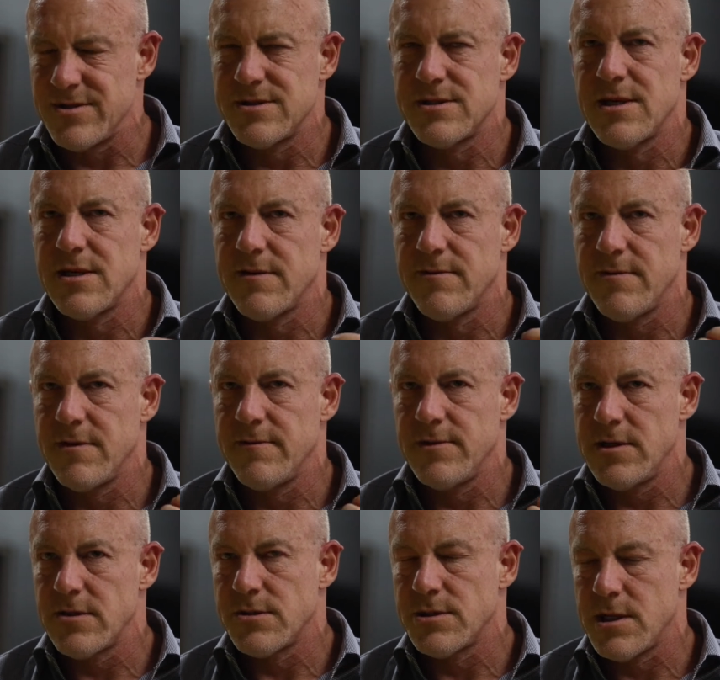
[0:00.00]
I wouldn't say of,
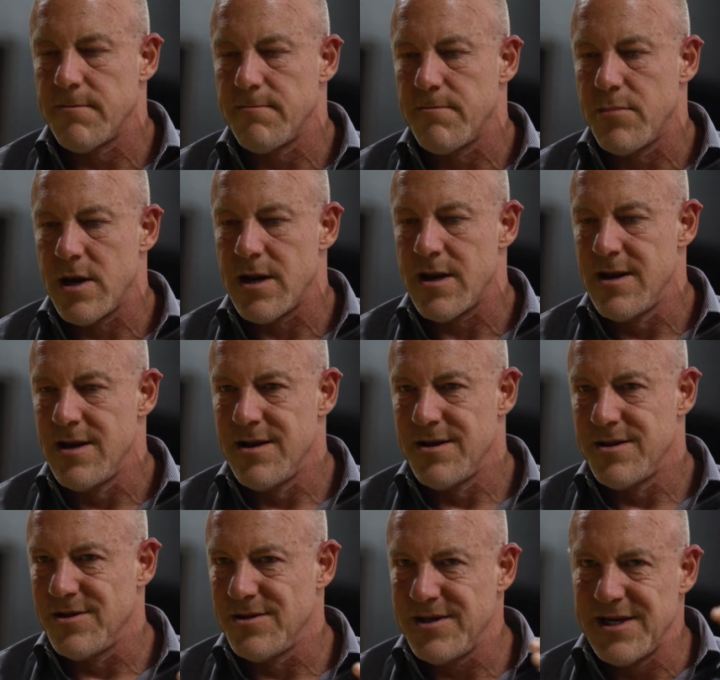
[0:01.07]
of leadership, but
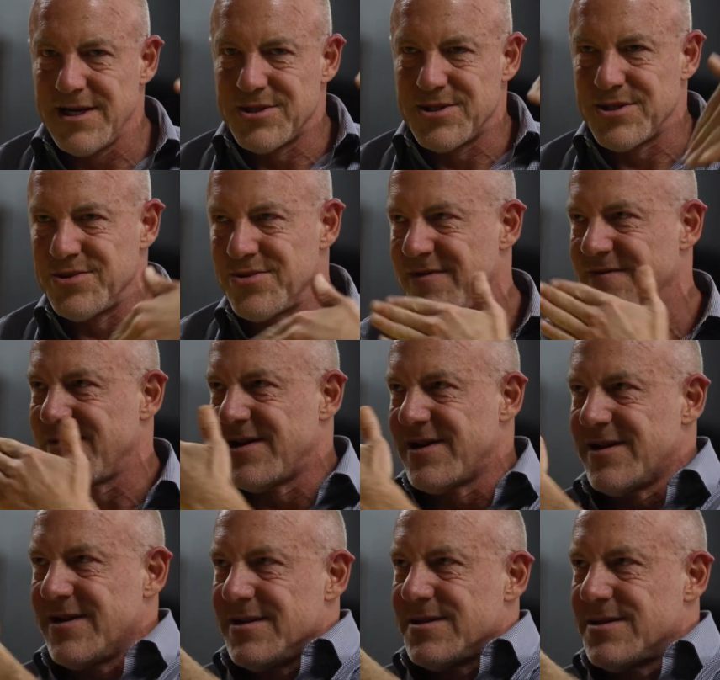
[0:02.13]
the league is just sort of
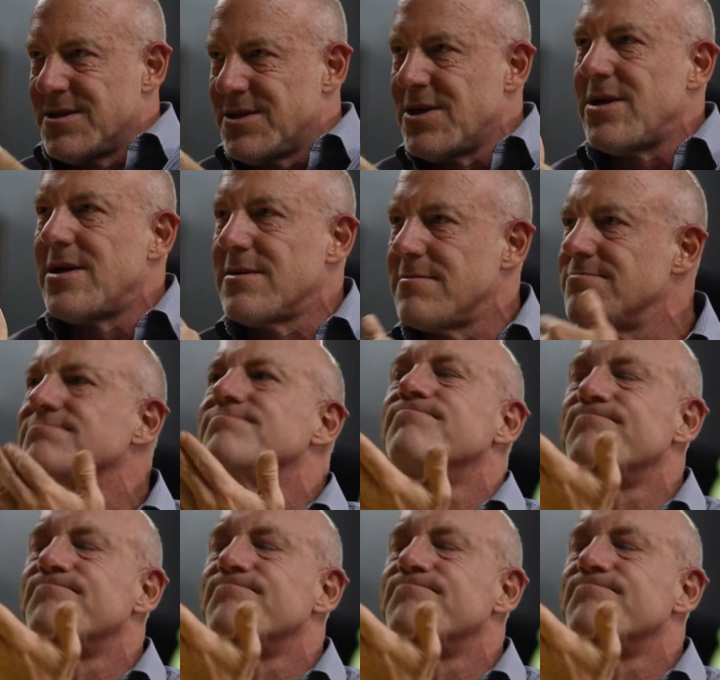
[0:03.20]
like they never take us.